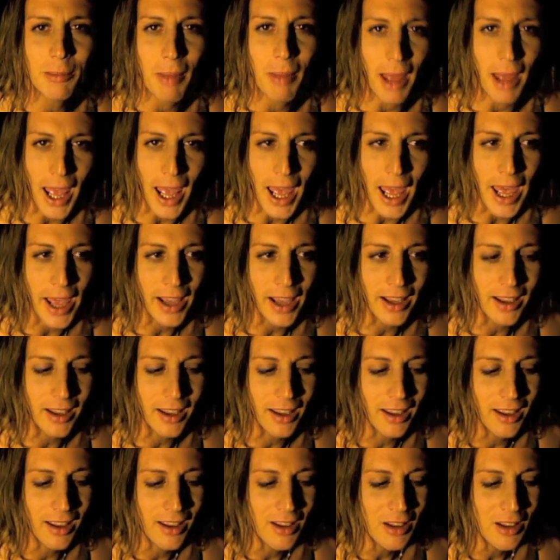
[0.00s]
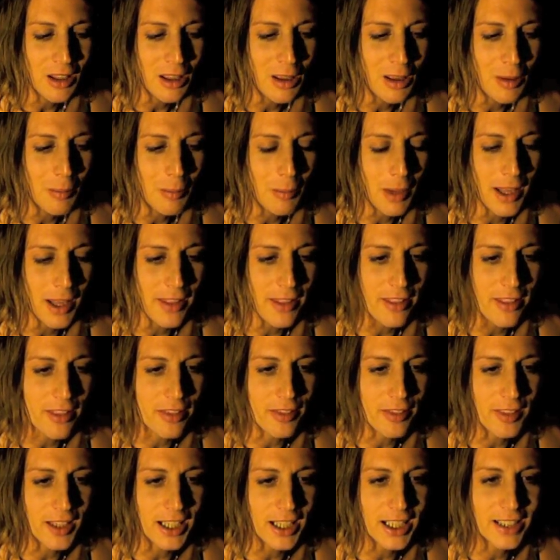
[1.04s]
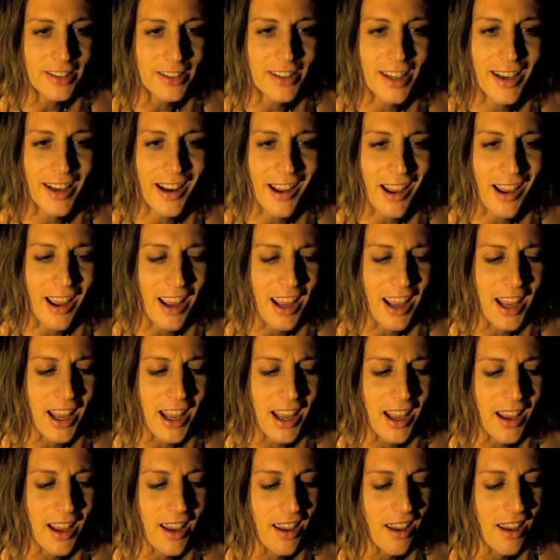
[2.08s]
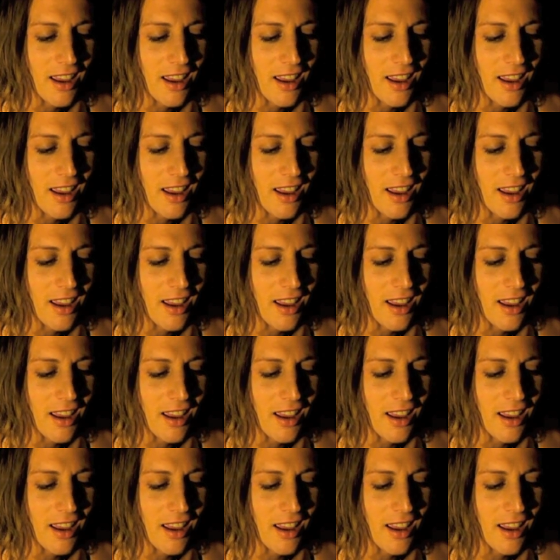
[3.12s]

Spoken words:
back by the things that I